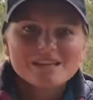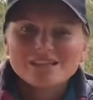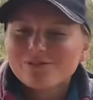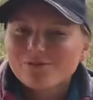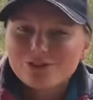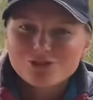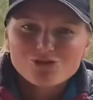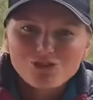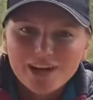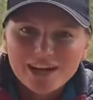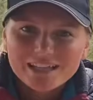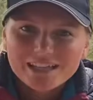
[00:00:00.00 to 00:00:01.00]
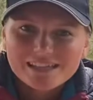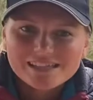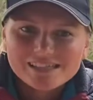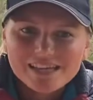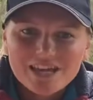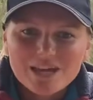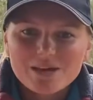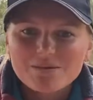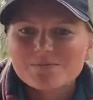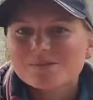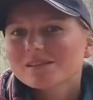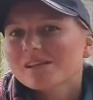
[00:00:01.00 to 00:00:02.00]
different training
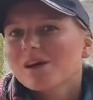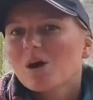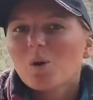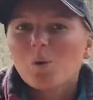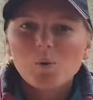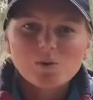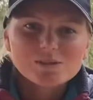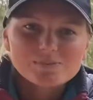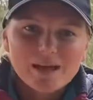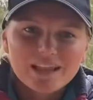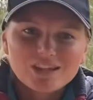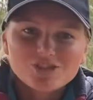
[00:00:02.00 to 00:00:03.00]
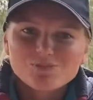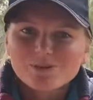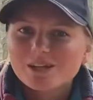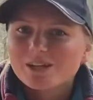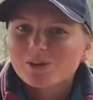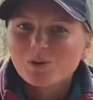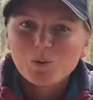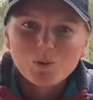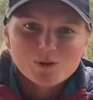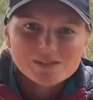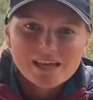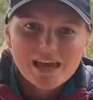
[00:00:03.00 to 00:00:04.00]
tips, horse management,
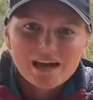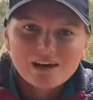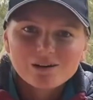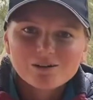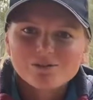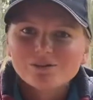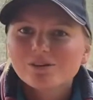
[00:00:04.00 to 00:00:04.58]
horse health,